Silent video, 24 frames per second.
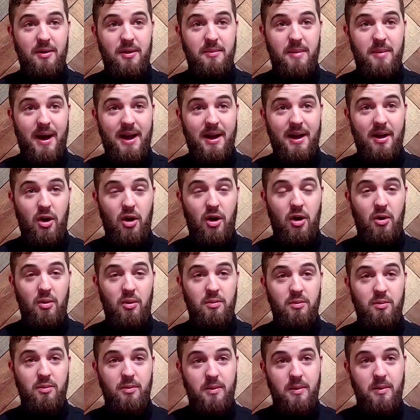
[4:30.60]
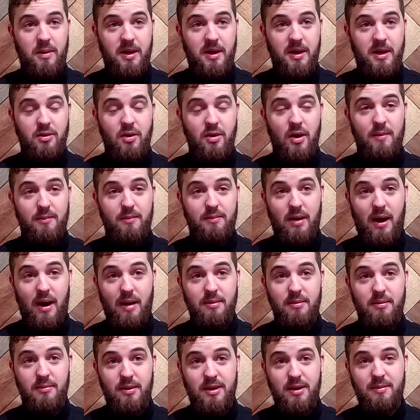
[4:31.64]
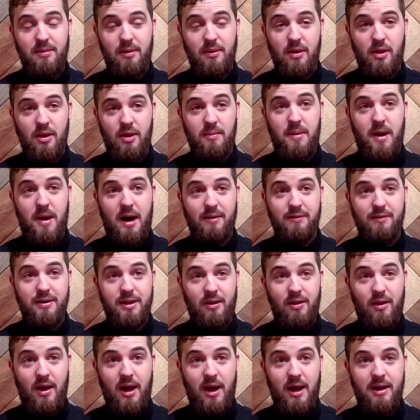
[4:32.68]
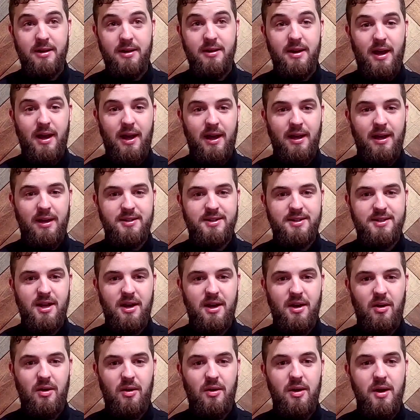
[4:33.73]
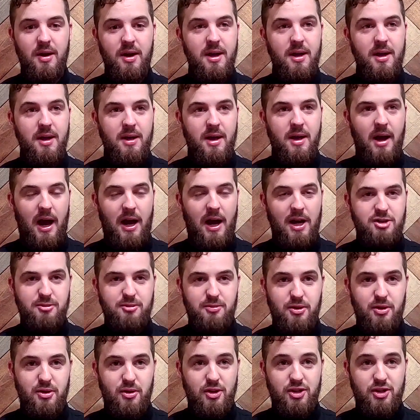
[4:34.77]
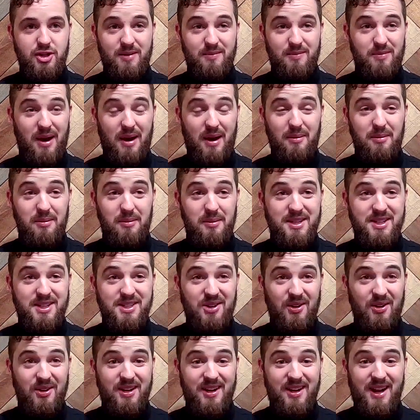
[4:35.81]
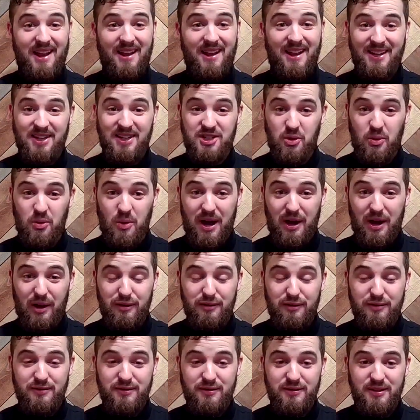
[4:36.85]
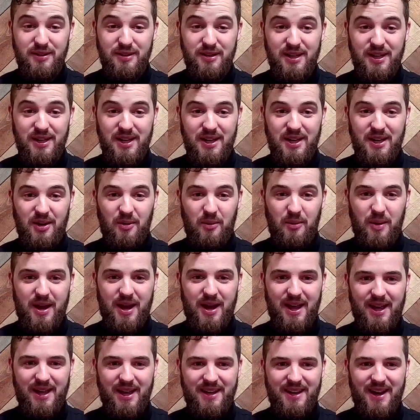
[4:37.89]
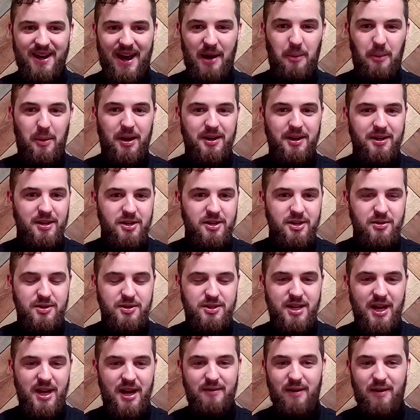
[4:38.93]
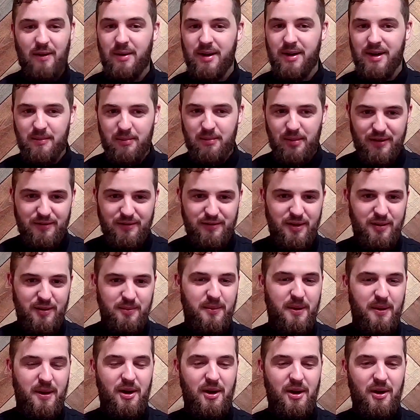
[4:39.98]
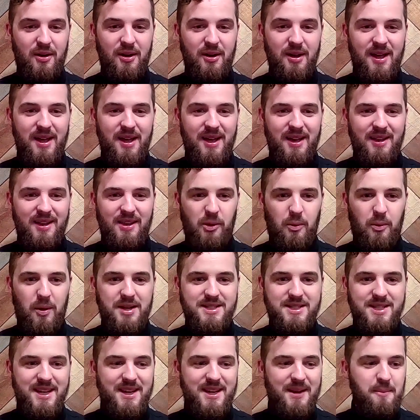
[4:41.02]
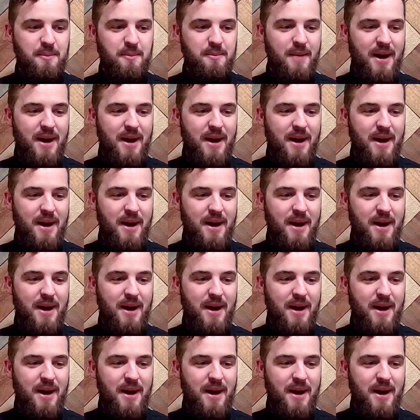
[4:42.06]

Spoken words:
in my home. We grew up probably below the poverty line, and so entrepreneurship probably started at like 12. When I wanted to do stuff, I wanted to play football. There wasn't